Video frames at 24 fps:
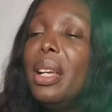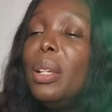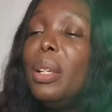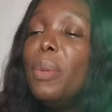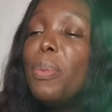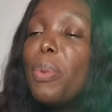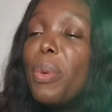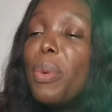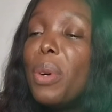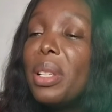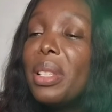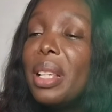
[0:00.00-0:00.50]
the
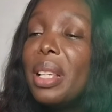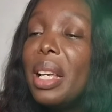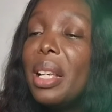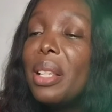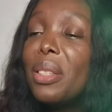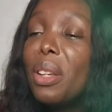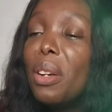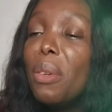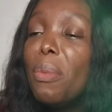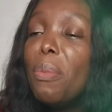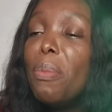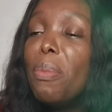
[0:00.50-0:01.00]

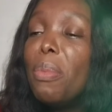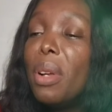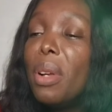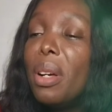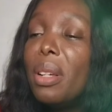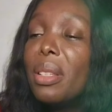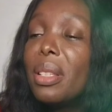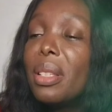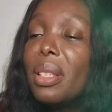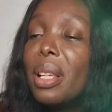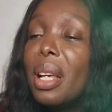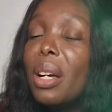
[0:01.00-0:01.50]
process of
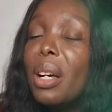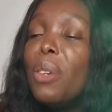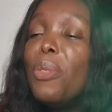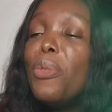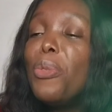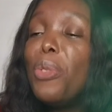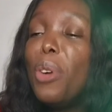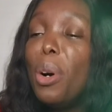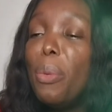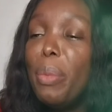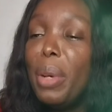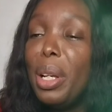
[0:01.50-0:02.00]
blood cell
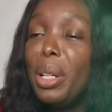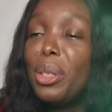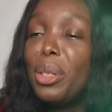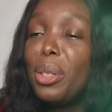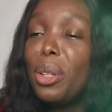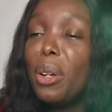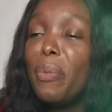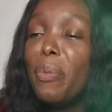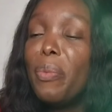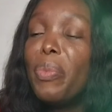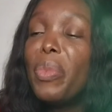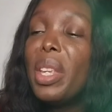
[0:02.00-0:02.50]

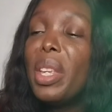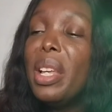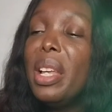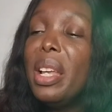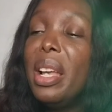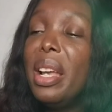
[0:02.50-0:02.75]
formation,